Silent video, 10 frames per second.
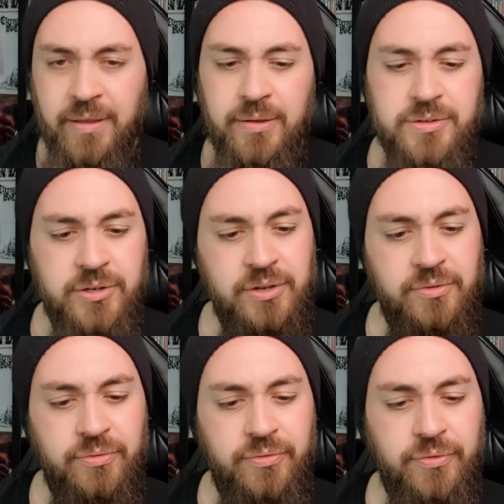There's only
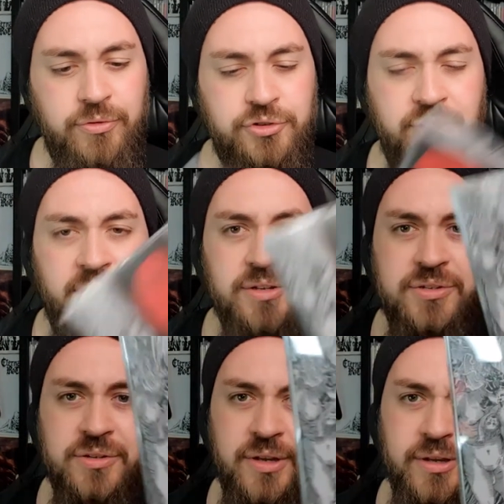4
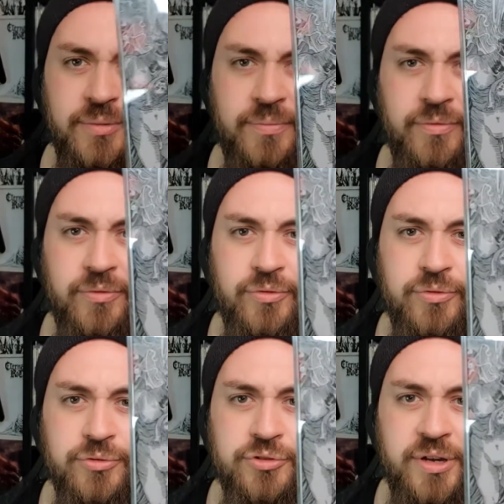tracks, yeah,
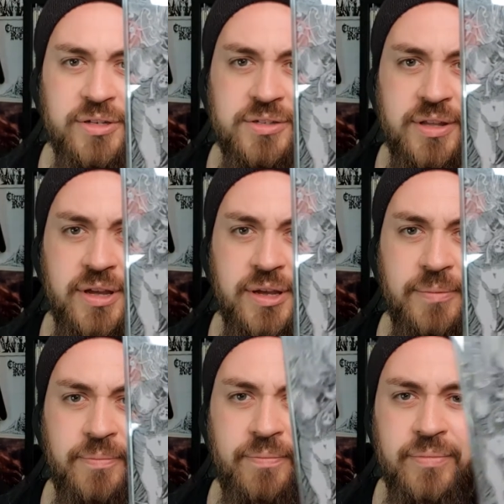4 tracks there,
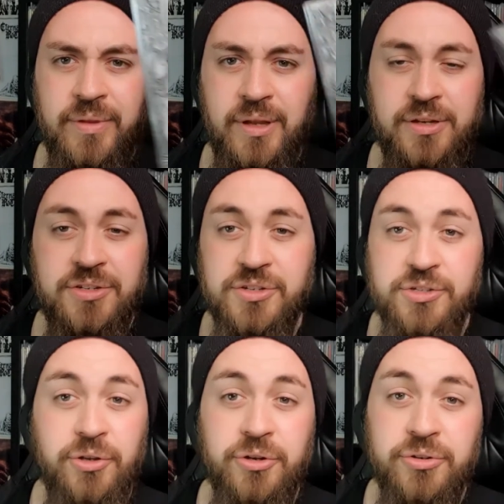and this is
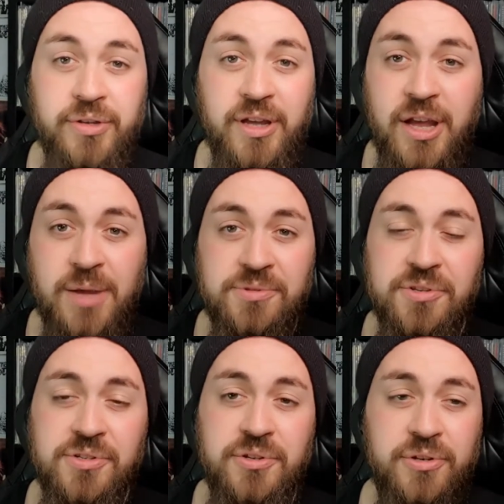solid,
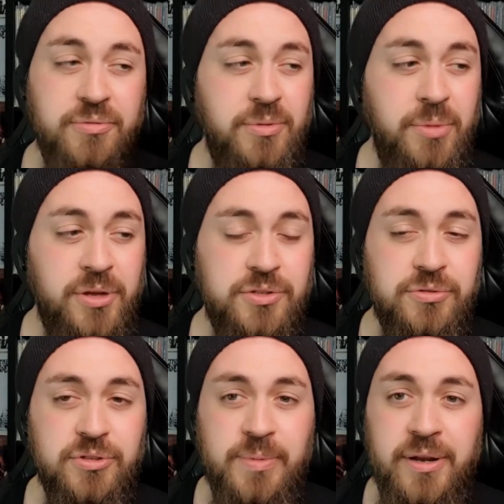absolutely solid. When Mike
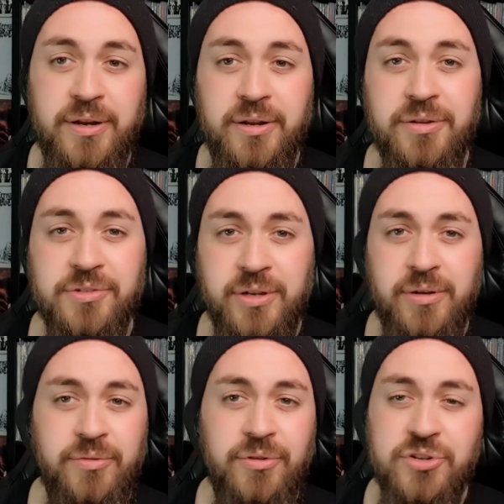talked about it, I was like,
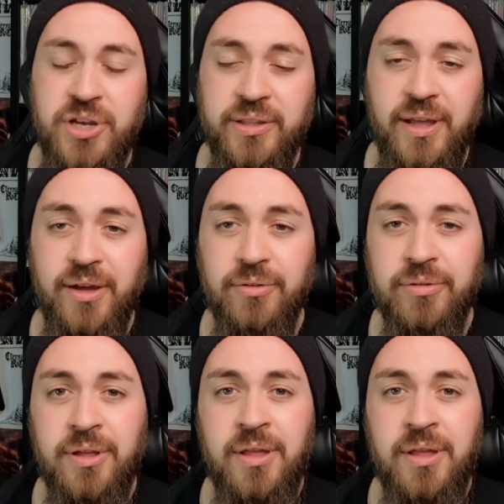I've got to check that out.